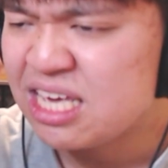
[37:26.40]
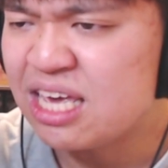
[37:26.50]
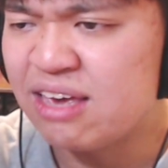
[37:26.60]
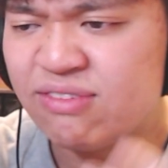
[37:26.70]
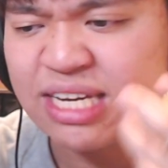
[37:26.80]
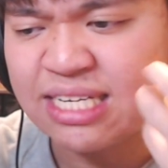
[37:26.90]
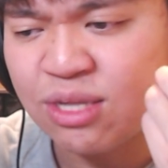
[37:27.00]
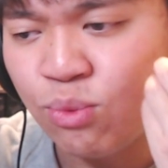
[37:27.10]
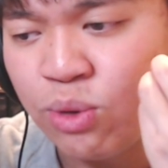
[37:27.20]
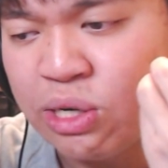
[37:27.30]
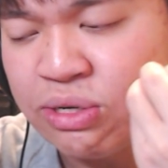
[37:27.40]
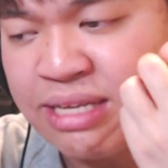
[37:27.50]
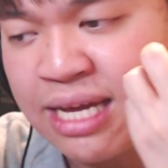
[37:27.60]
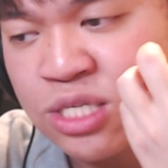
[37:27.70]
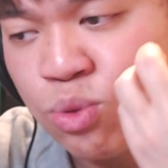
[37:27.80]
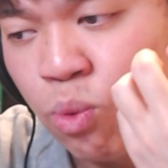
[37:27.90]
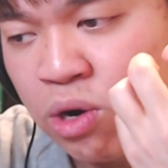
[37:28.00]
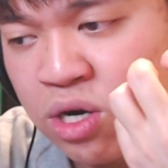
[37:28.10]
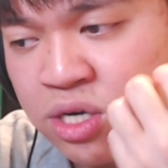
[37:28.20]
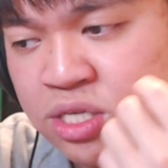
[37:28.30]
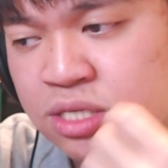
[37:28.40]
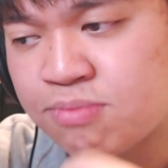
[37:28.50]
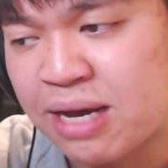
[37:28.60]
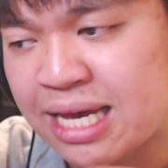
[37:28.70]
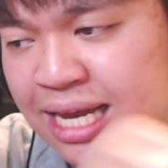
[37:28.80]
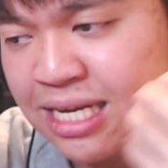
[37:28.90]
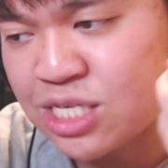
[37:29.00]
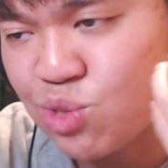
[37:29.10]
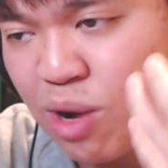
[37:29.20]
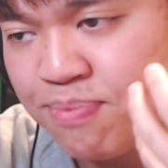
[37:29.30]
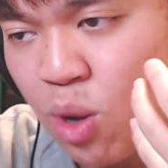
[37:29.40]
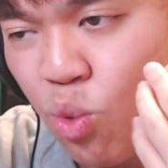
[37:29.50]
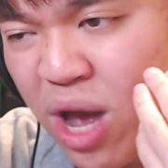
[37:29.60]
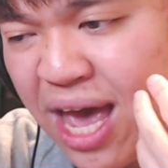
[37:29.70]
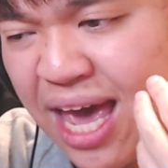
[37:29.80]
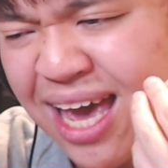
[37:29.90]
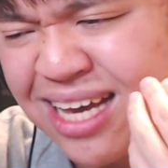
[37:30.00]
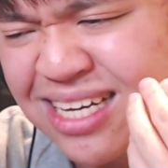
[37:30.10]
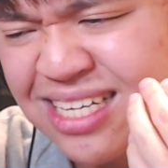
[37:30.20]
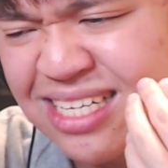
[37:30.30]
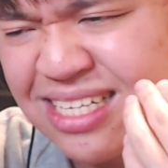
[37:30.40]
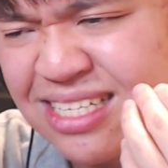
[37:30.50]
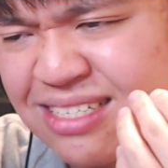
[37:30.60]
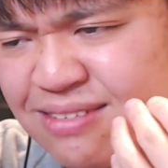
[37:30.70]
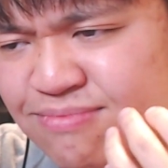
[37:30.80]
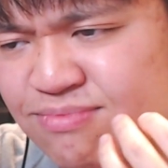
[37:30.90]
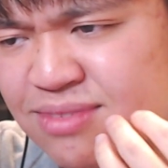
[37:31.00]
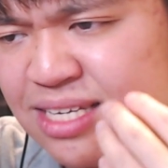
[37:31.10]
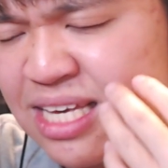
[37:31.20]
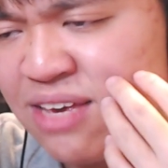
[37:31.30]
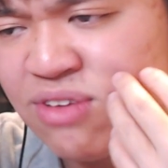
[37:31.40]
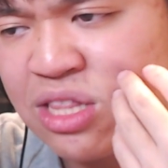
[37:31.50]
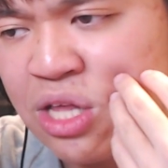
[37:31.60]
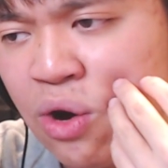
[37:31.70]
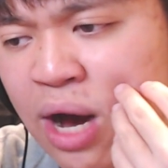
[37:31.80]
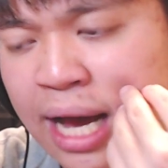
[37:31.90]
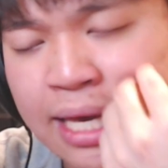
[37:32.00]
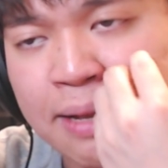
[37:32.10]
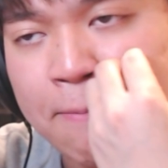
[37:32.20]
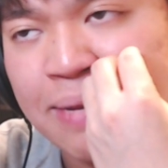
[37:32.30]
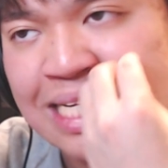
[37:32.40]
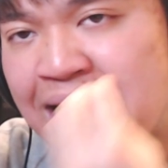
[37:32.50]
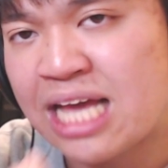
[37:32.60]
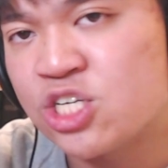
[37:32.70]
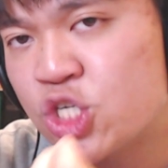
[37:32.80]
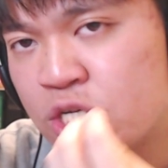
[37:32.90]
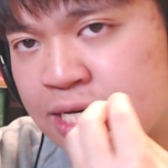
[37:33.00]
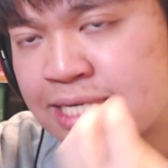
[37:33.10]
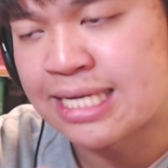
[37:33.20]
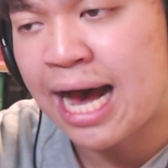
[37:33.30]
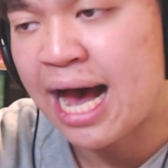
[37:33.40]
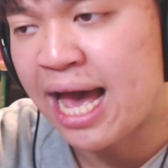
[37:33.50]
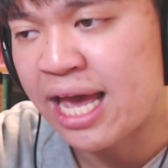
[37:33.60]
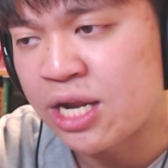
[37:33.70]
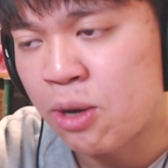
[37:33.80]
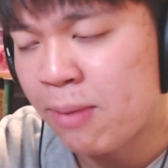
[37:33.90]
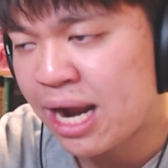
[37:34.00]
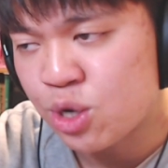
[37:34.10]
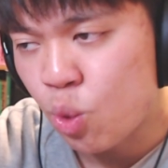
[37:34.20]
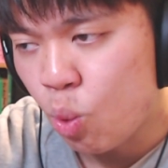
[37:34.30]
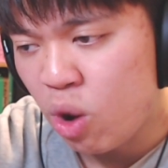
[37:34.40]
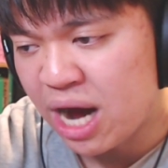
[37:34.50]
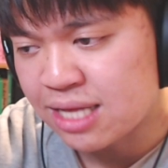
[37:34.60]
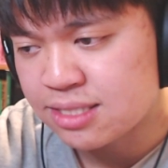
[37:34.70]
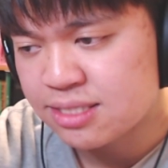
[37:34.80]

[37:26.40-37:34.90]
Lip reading: even the wound gets worse by getting swept away. Even though I can potentially die, no matter what,